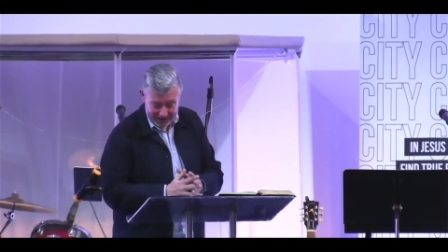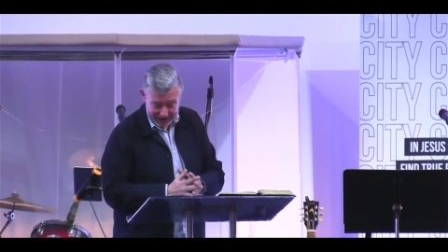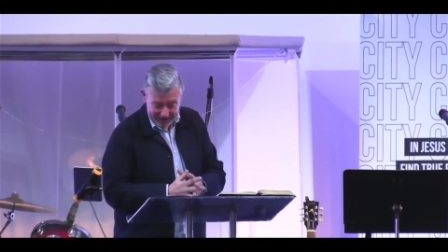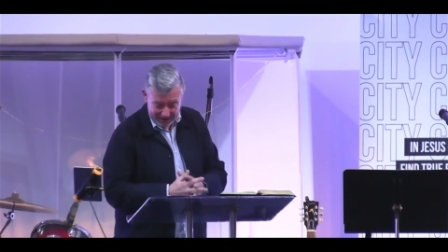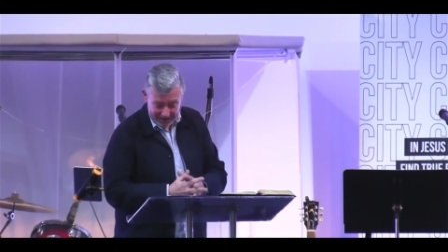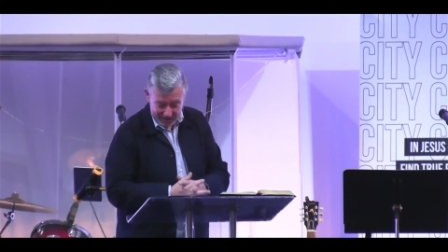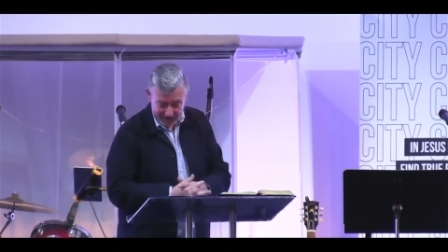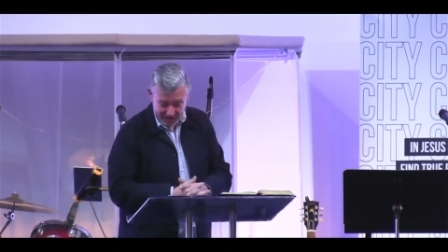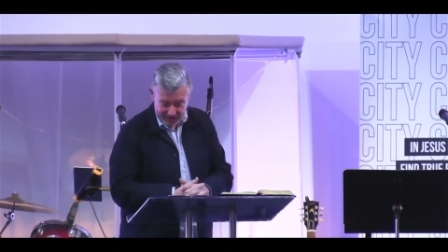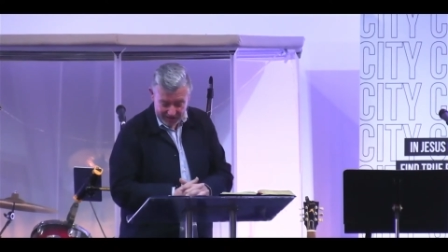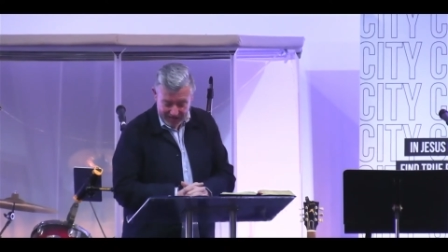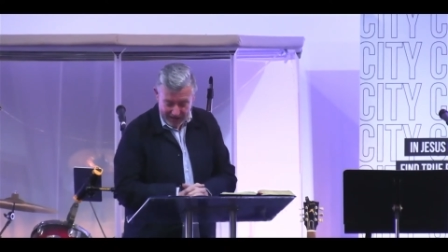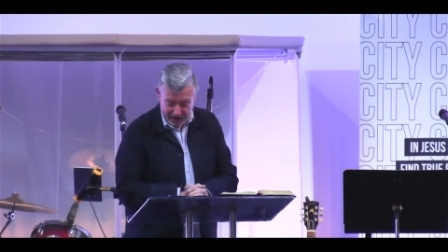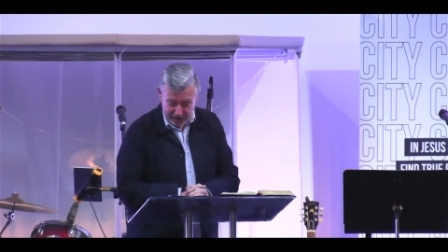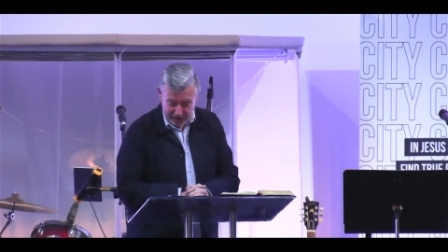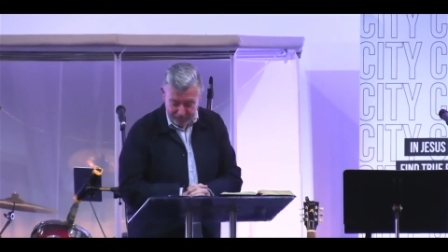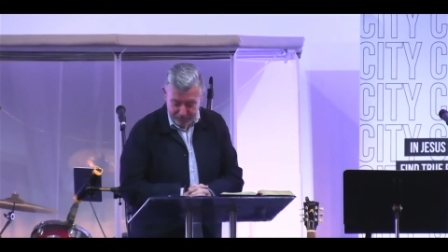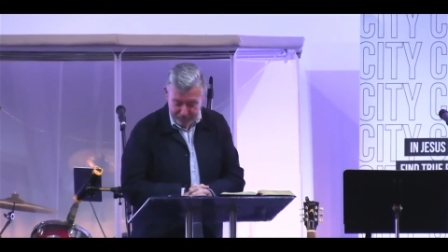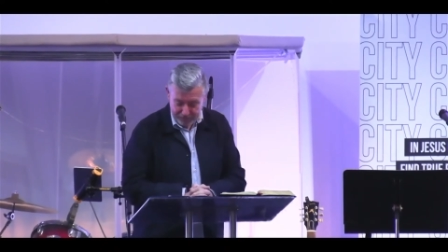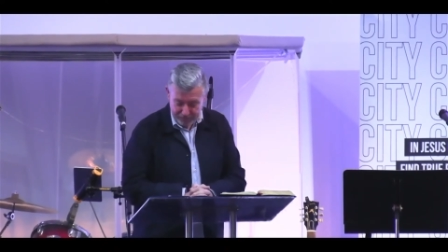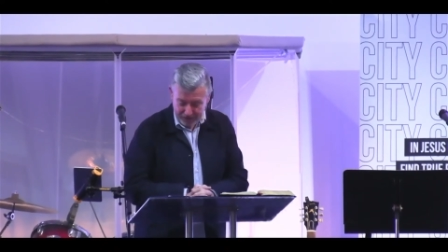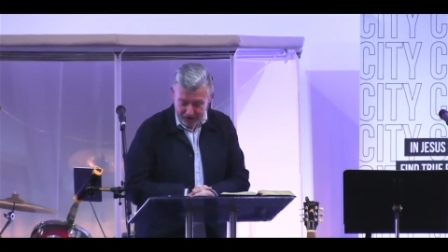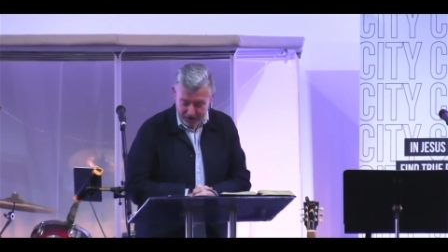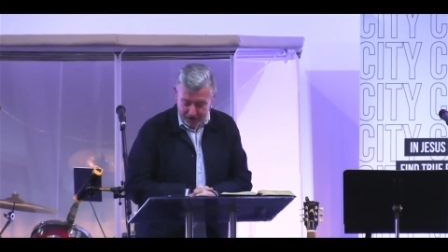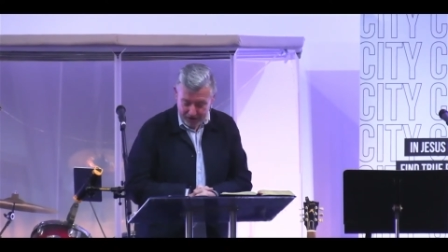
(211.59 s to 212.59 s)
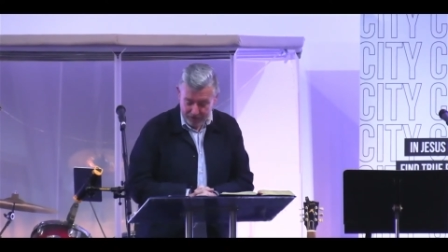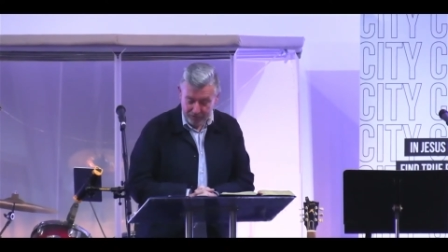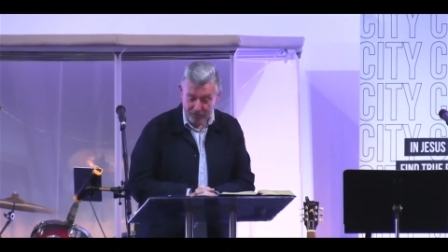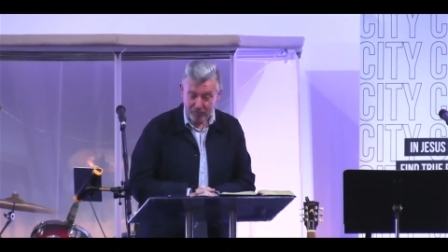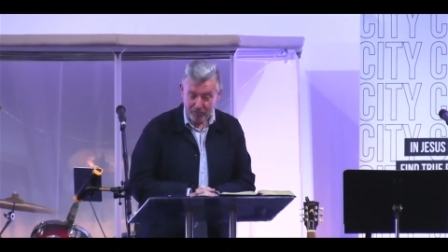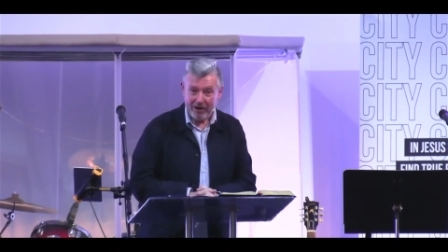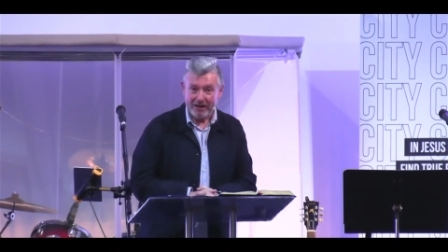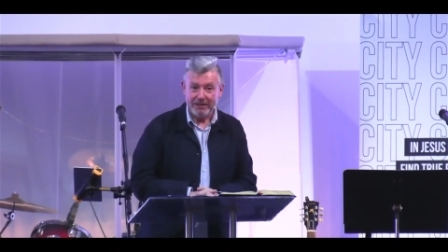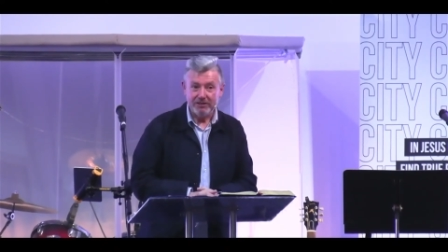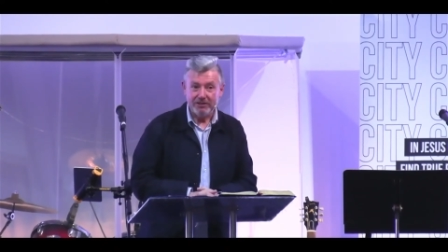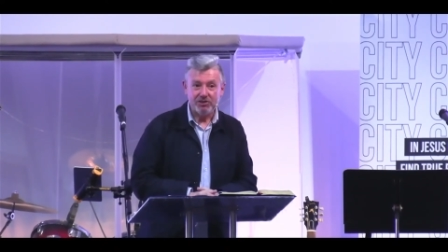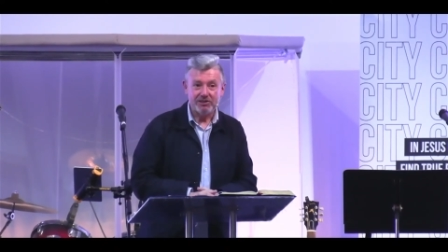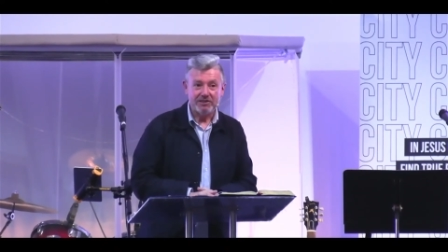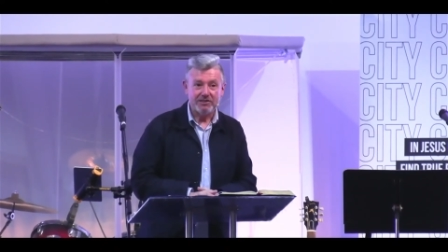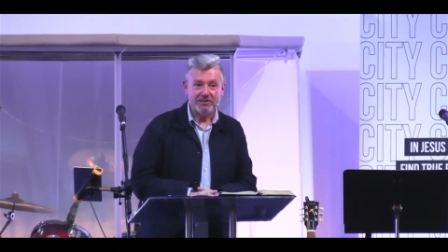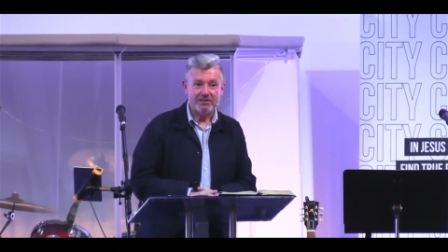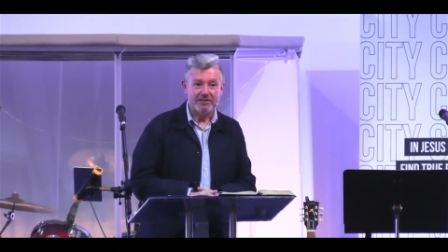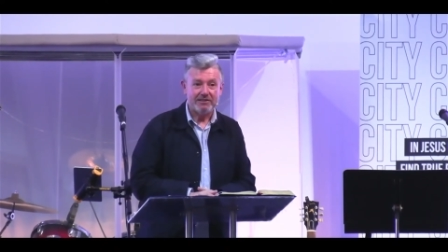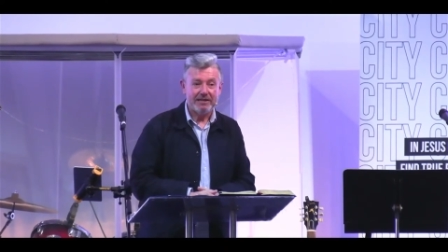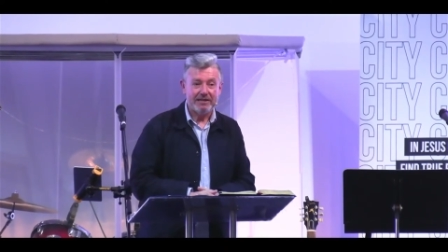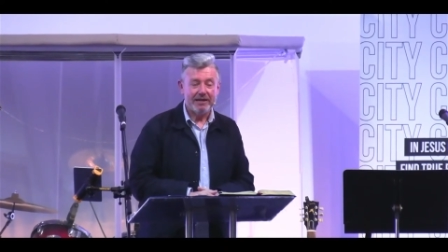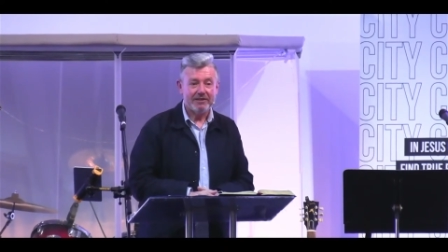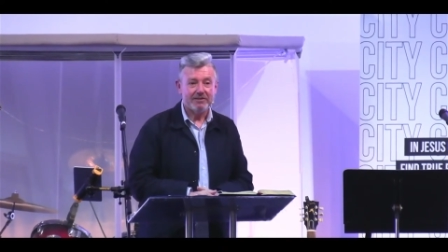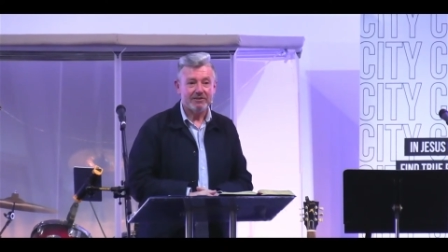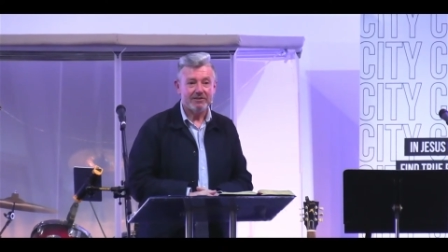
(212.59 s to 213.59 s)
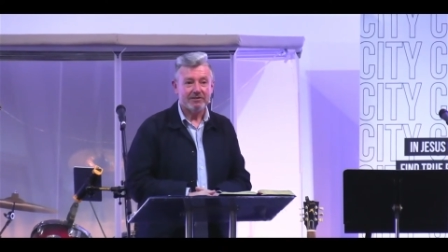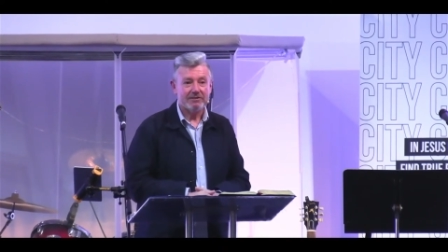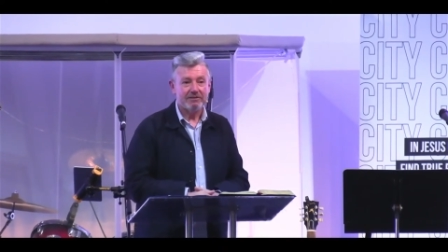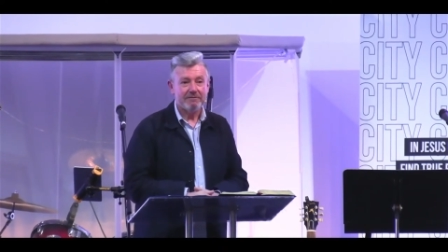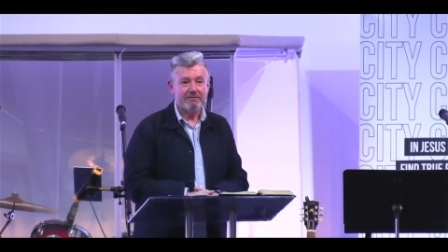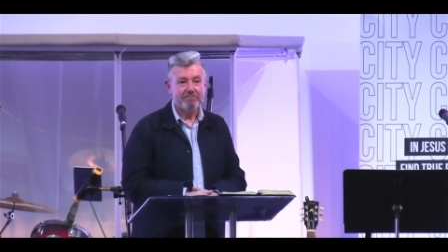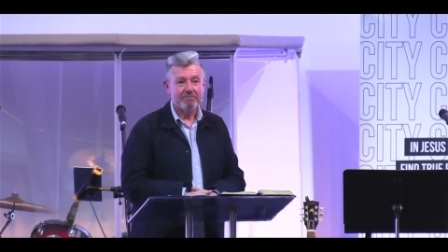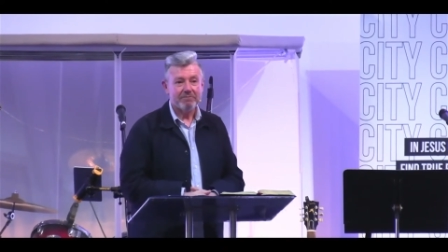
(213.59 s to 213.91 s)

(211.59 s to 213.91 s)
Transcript: self righteousness.